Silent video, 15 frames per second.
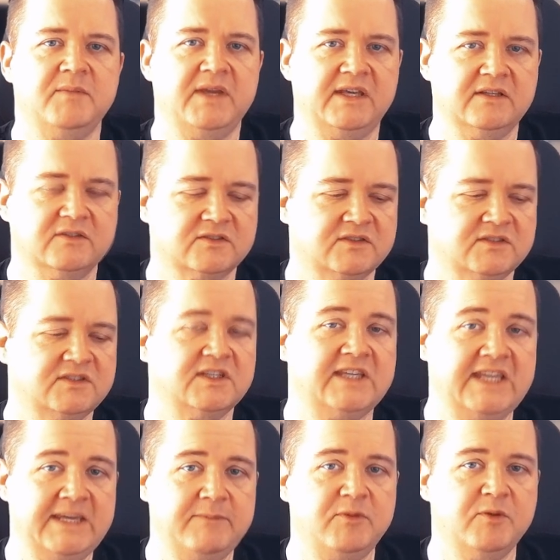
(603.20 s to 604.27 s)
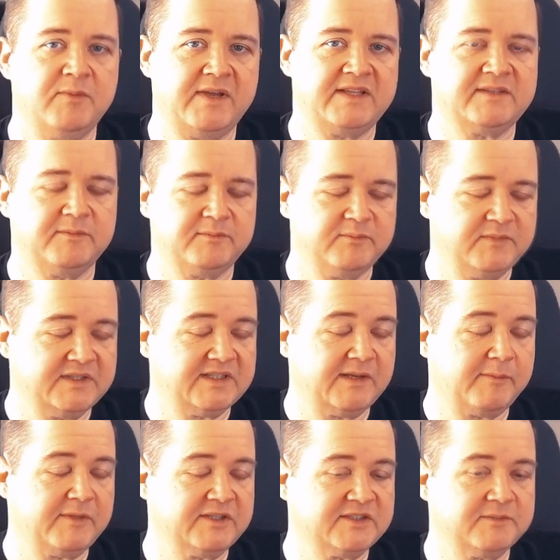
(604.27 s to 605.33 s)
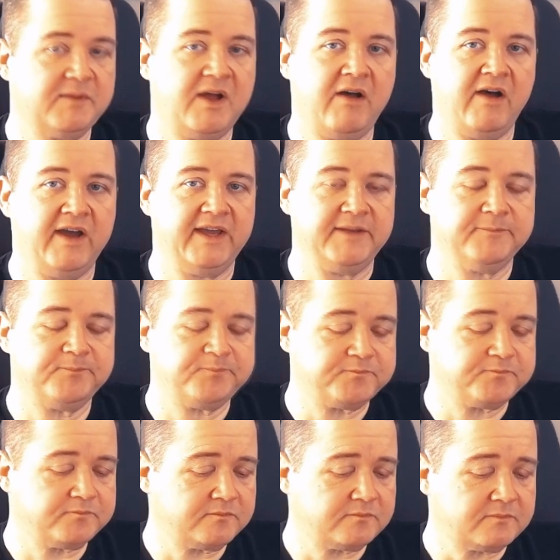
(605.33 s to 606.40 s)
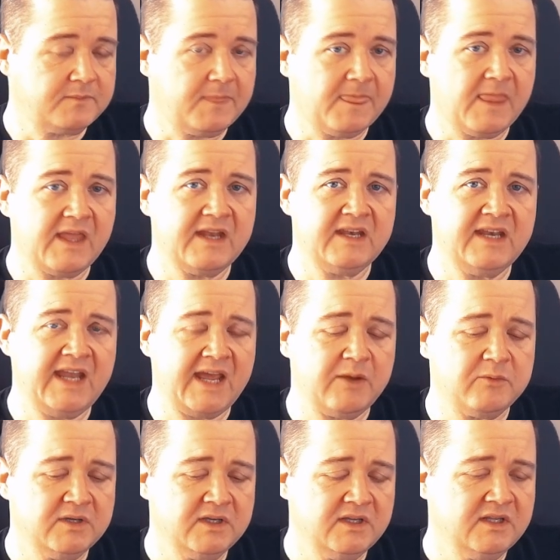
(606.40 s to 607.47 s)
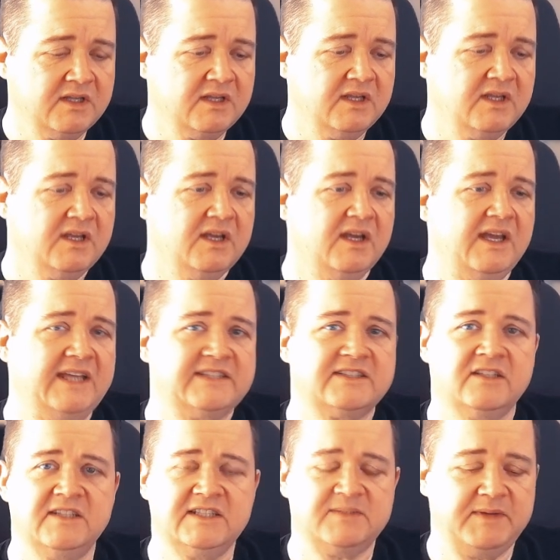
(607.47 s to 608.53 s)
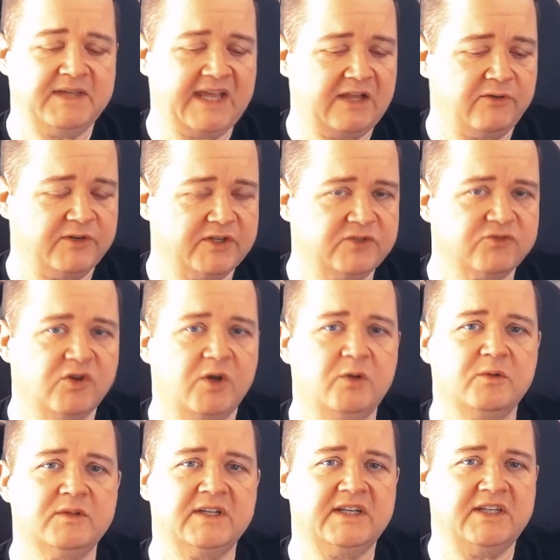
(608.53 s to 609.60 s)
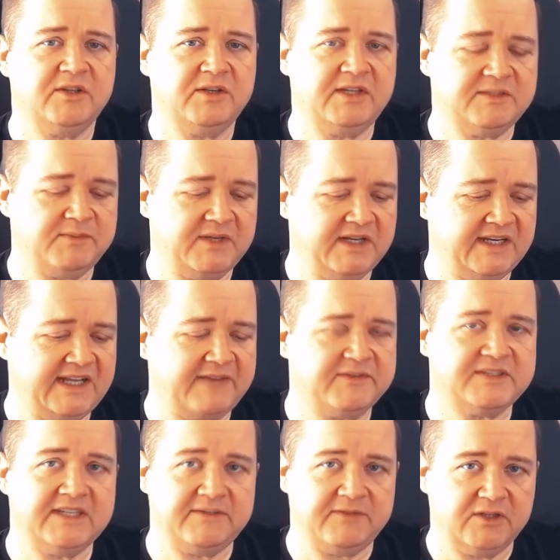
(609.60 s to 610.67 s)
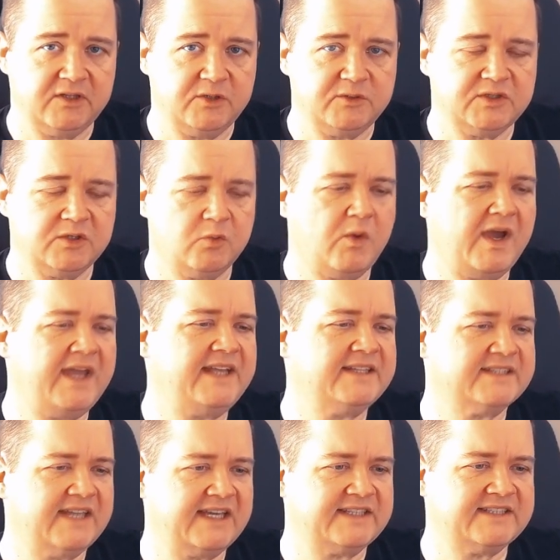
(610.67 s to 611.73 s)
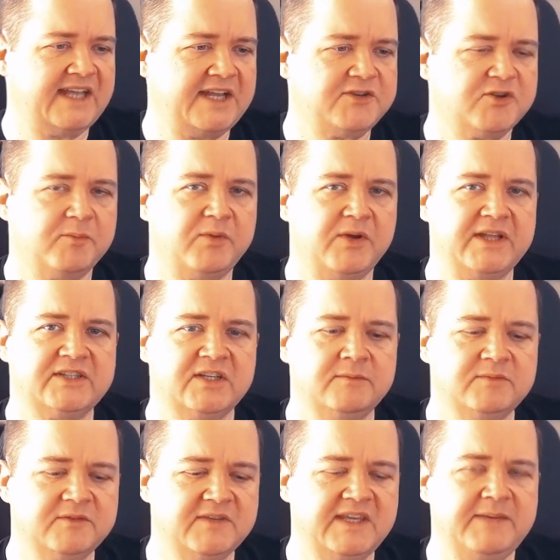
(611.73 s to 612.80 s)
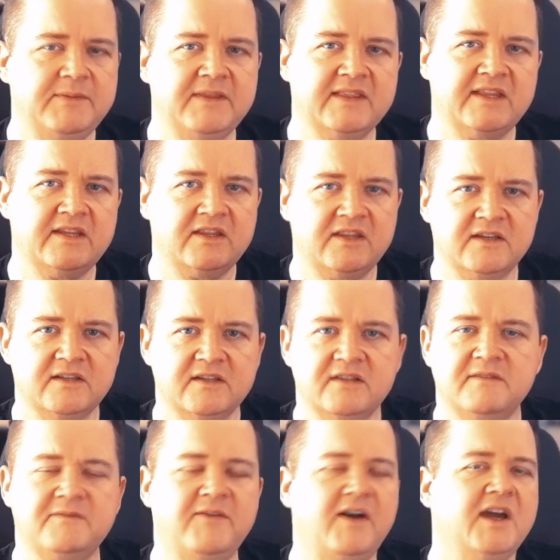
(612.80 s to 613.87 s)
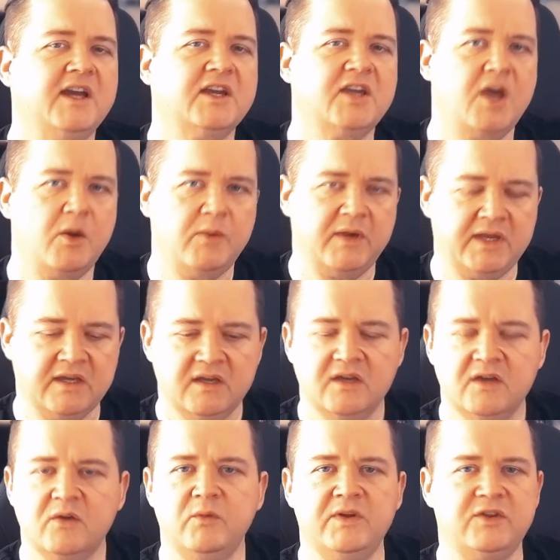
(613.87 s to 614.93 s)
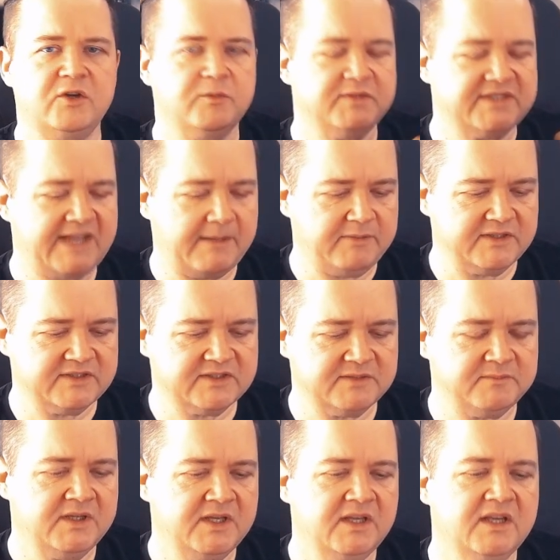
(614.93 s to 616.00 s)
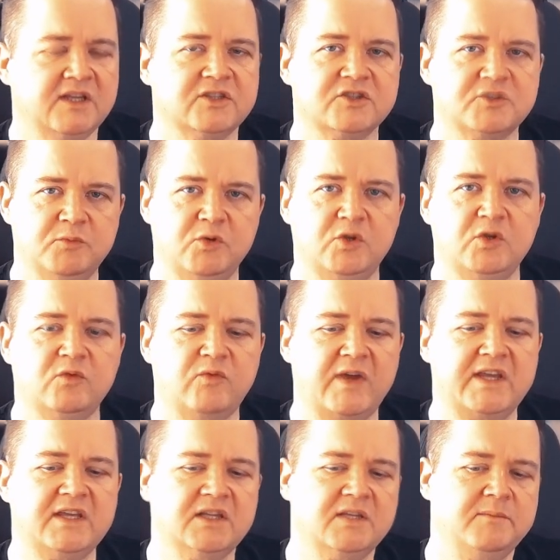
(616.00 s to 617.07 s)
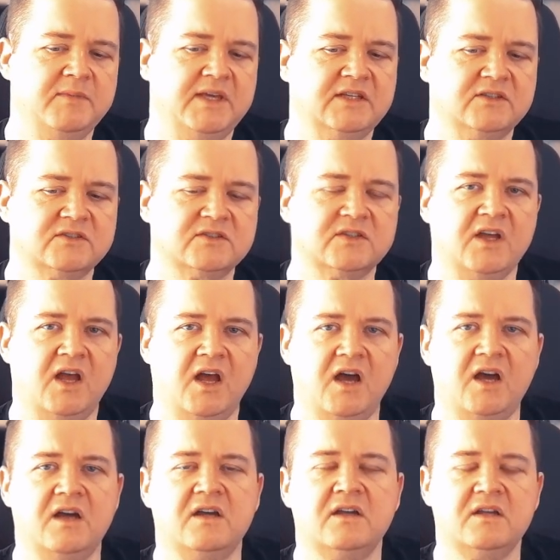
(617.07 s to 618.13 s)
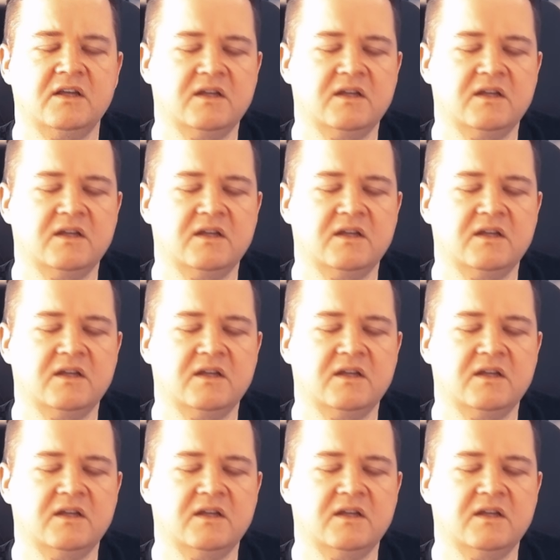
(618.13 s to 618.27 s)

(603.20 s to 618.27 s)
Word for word: meals to keep your meta metabolism high. Now, it still needs to be calorie controlled and you need to be in a deficit if you're losing weight, etc. But in terms of keeping the, the, the fire going with your metabolism, small, regular meals are